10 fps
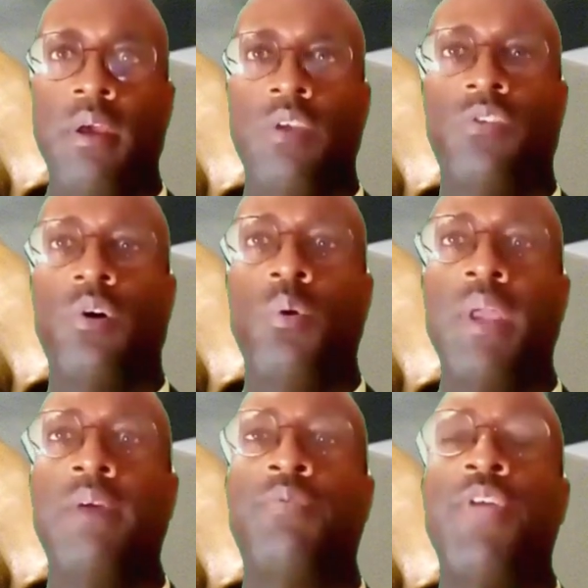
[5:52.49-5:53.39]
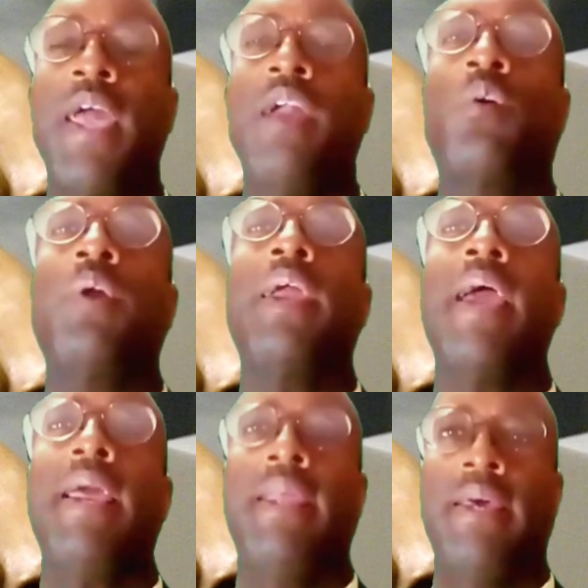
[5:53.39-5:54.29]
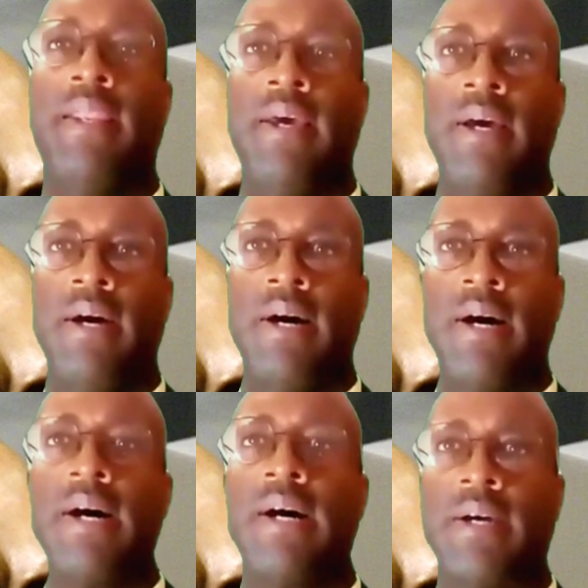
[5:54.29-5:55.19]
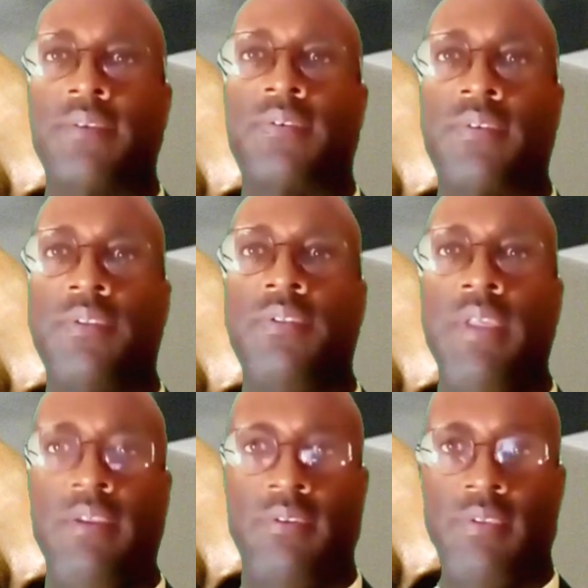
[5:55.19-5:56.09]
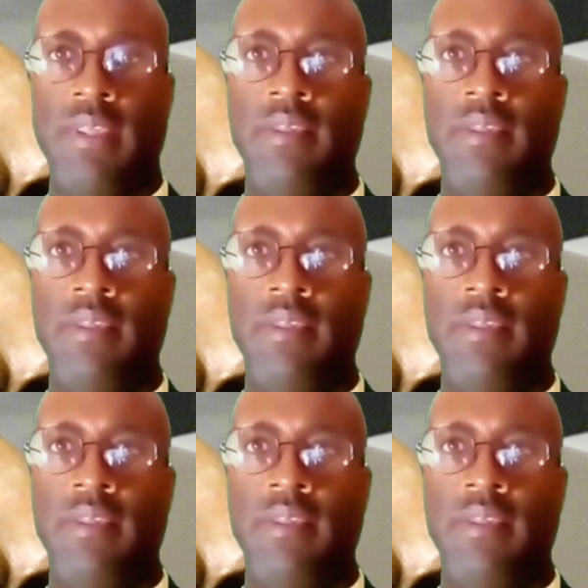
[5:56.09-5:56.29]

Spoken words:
So if they created us, these